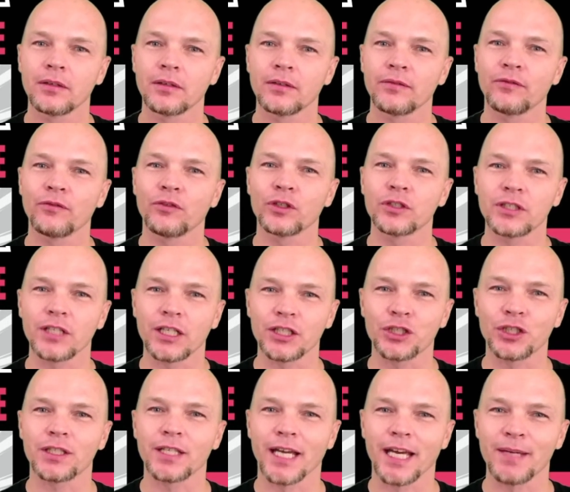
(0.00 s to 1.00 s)
for such
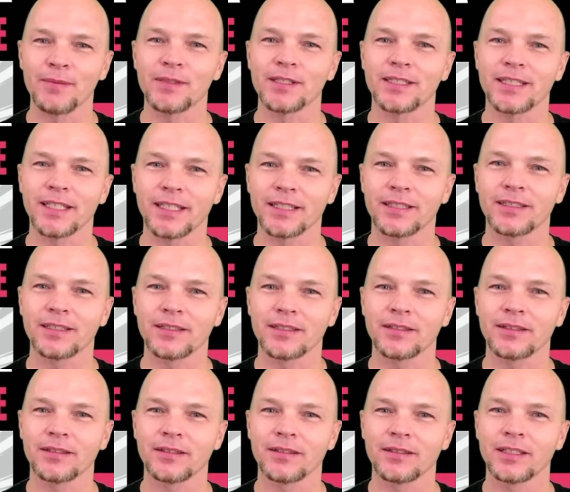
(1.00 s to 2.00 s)
a time as this.
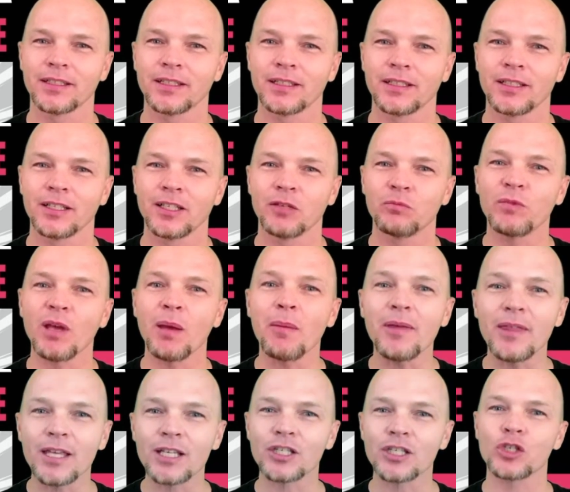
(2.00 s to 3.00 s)
Maybe
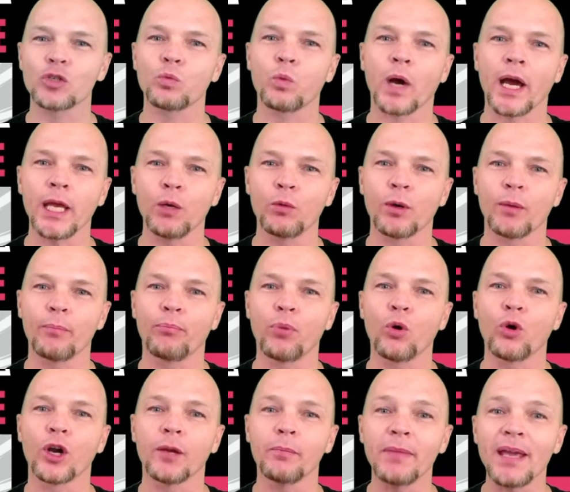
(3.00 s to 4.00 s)
this is why you were
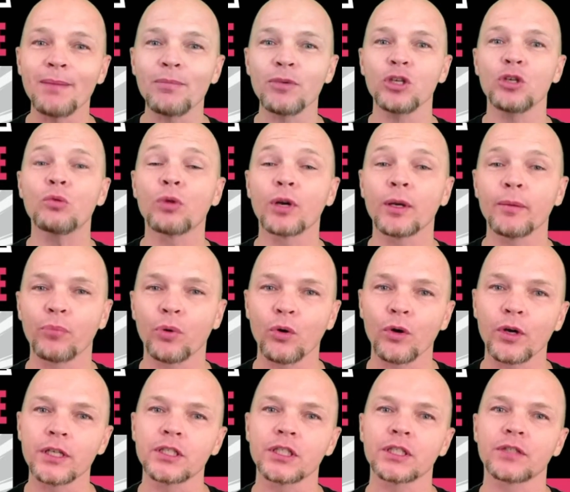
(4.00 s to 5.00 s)
born. Maybe you weren't
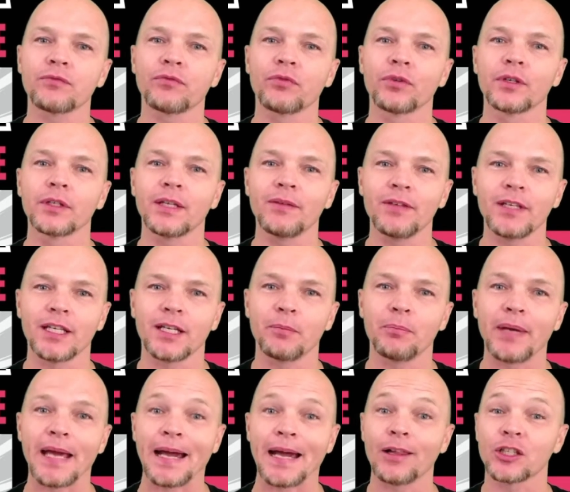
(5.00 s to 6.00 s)
born just for living in a
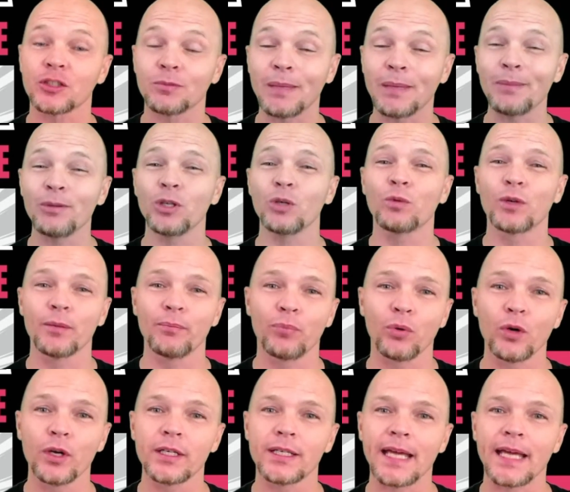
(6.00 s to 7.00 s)
palace. Maybe you weren't
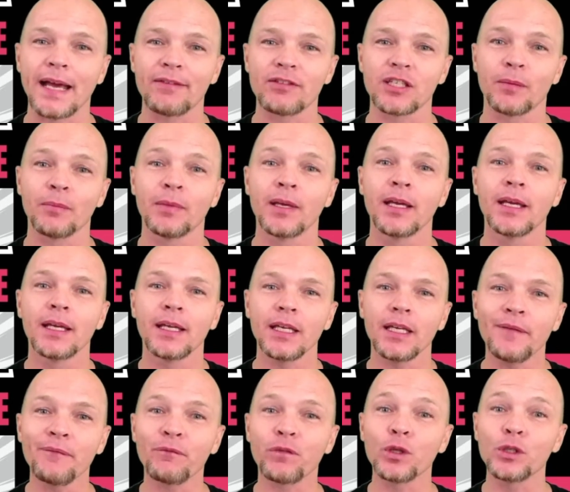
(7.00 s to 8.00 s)
born to have some
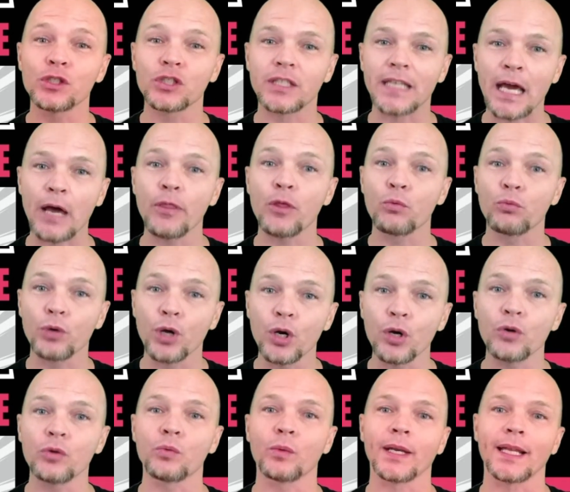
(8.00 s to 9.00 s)
influence down the
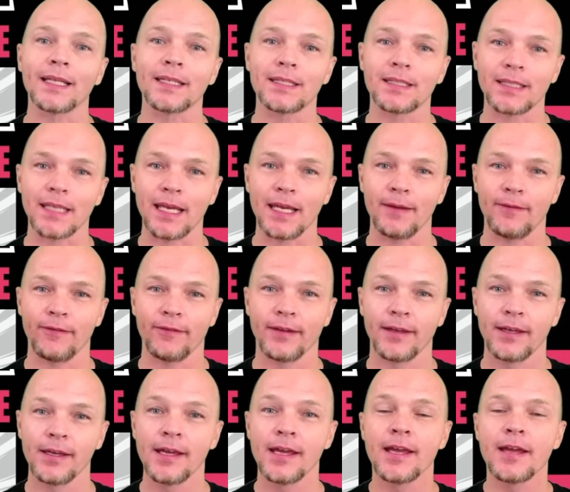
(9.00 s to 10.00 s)
road when it's safe.
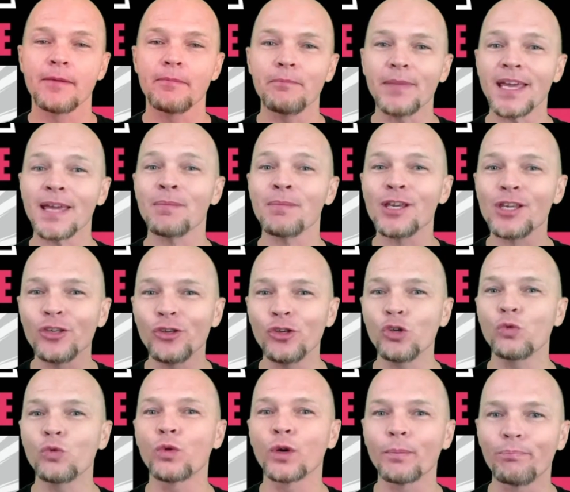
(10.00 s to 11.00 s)
Maybe
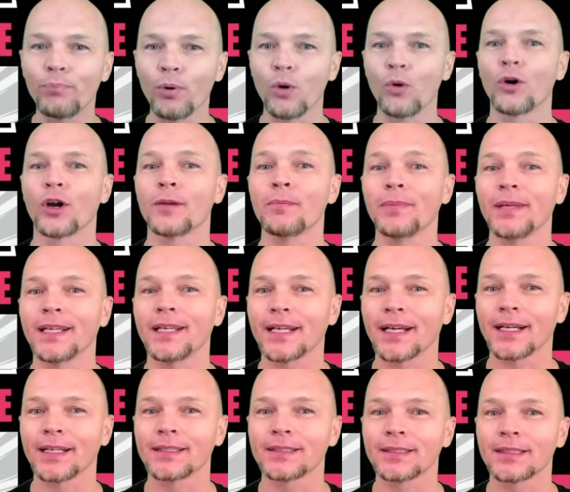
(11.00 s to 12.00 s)
you were born
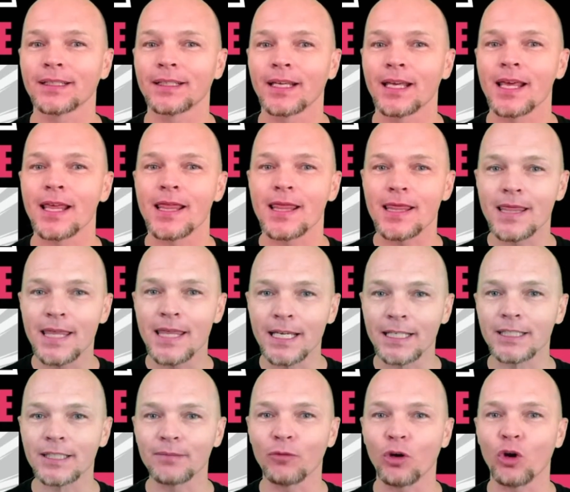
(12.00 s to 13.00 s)
because
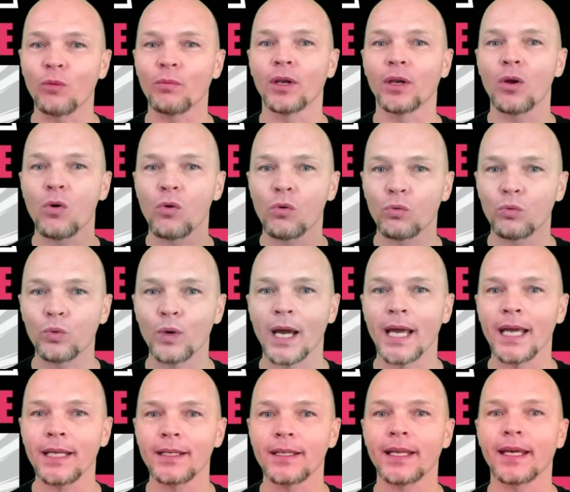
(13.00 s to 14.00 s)
this moment,
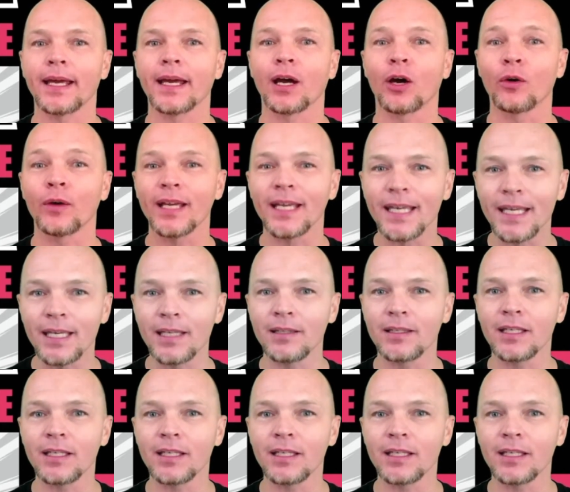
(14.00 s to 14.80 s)
right now, in the